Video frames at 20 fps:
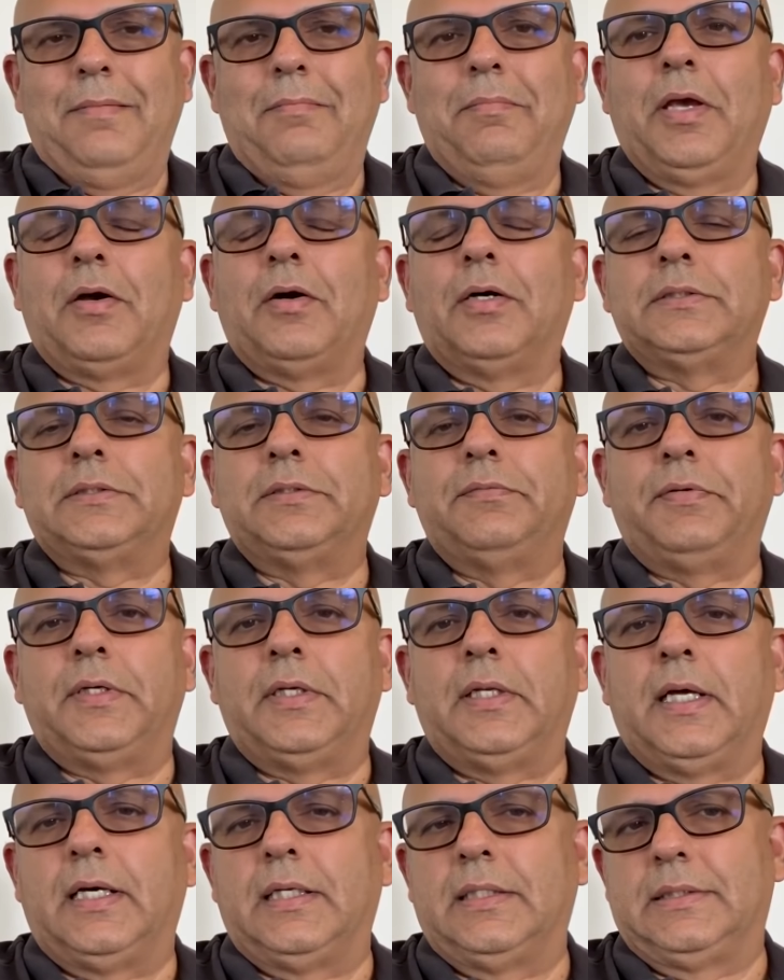Because if he
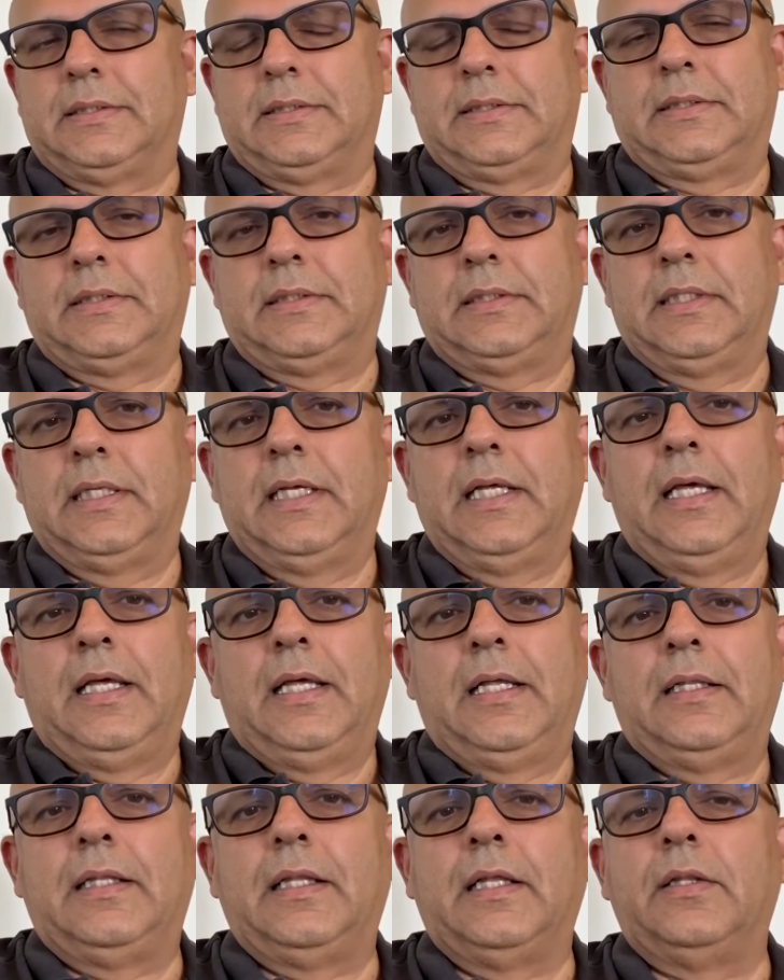does,
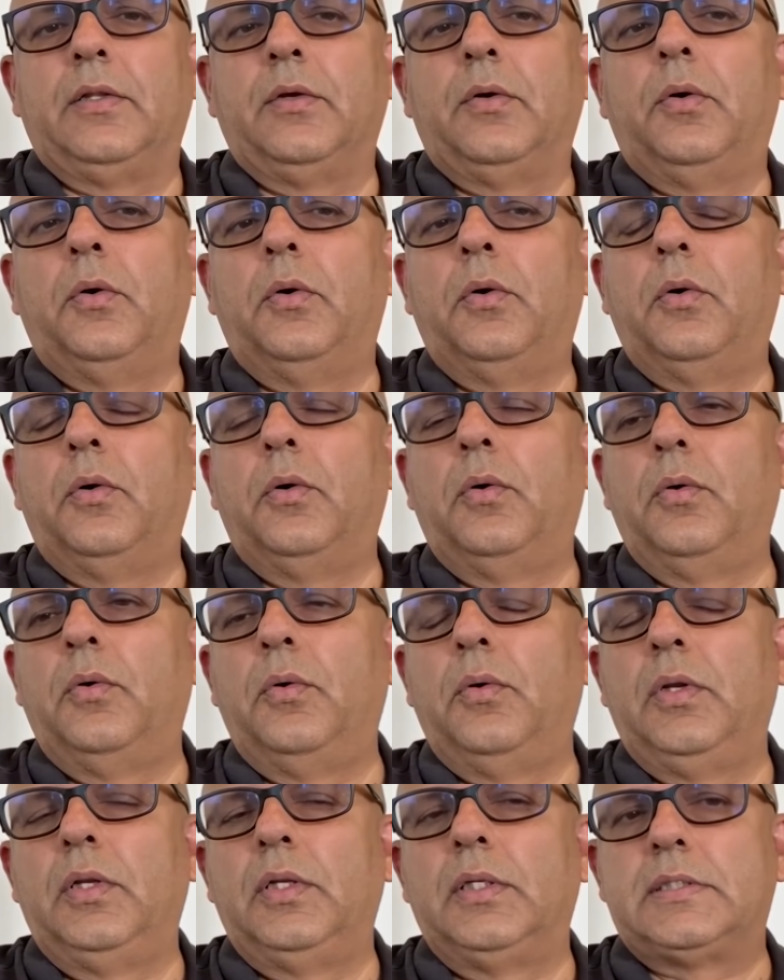then the
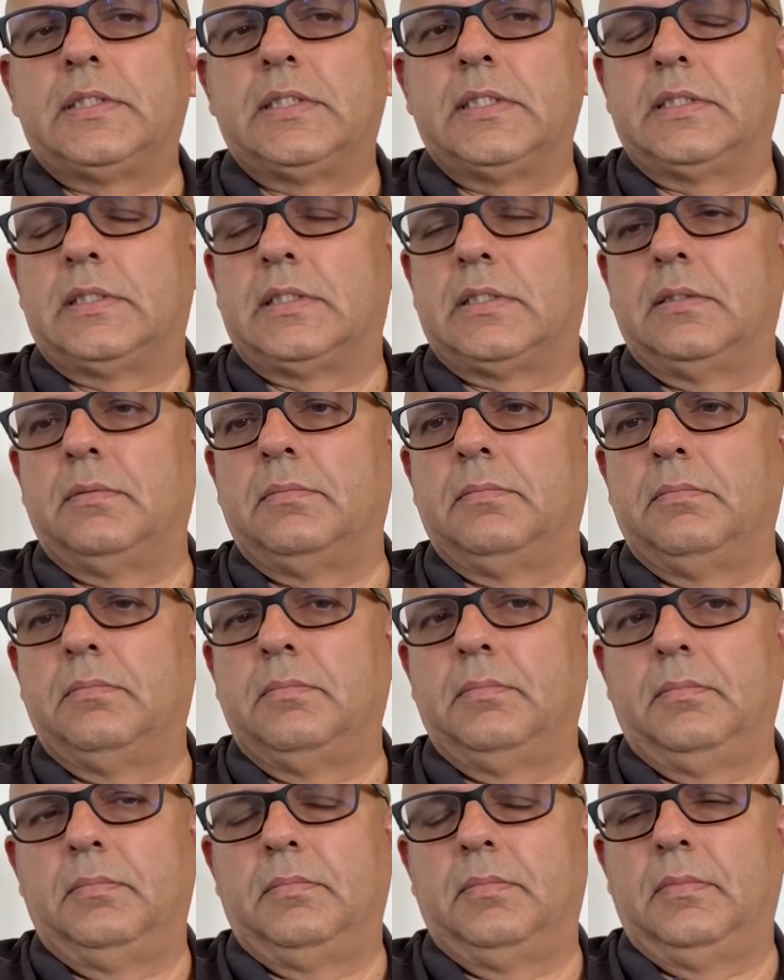whole
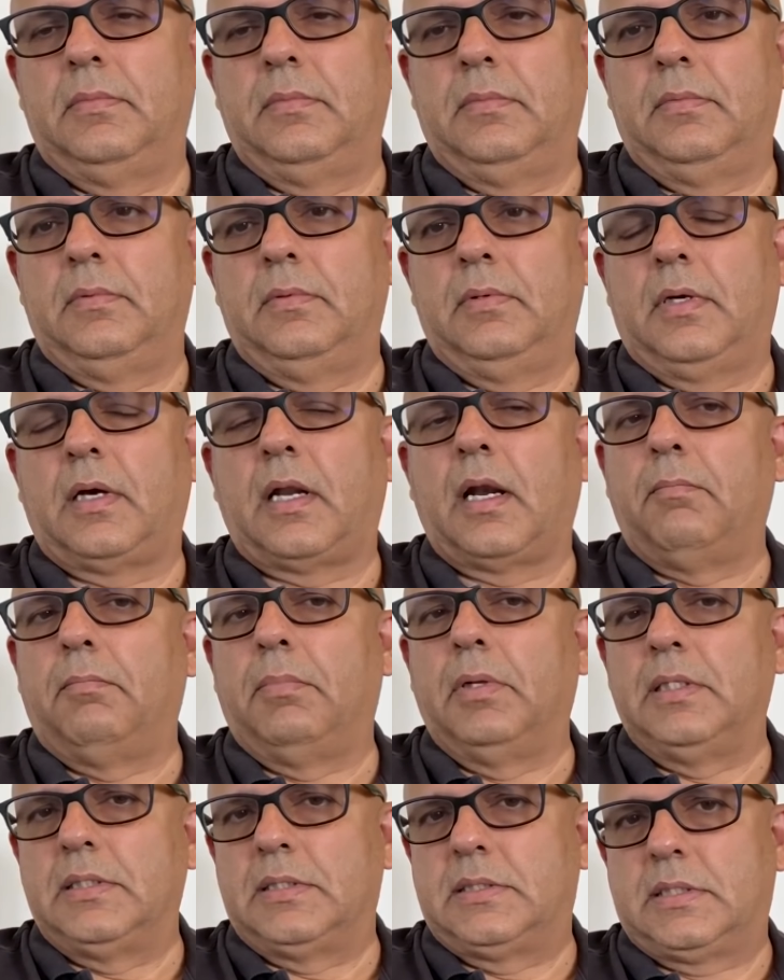system
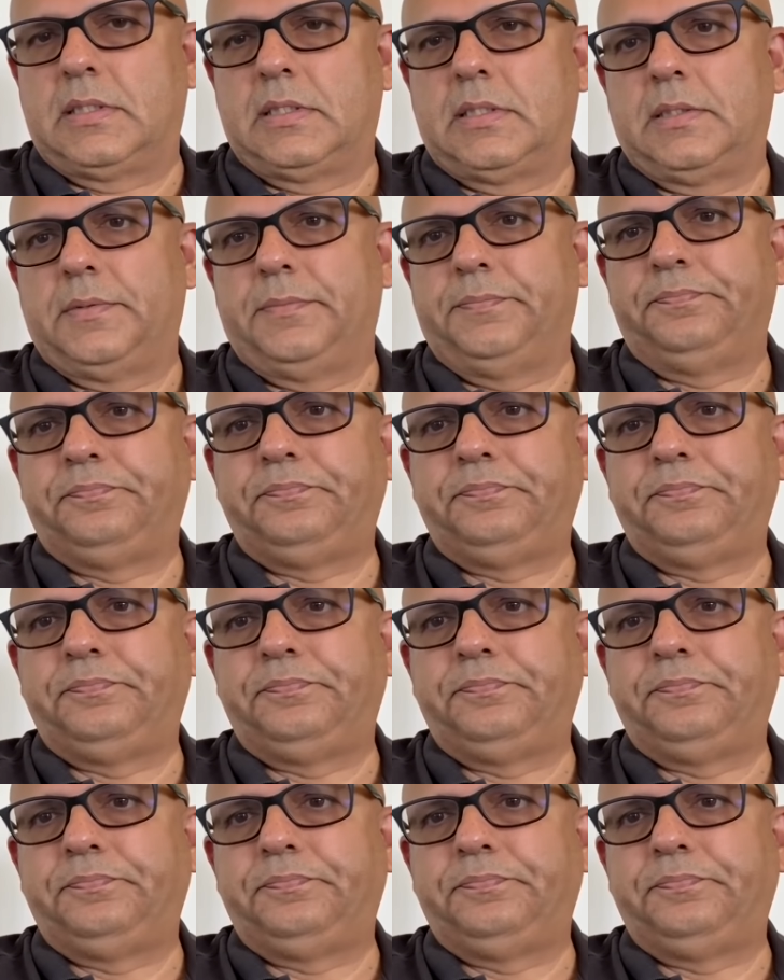crumbles.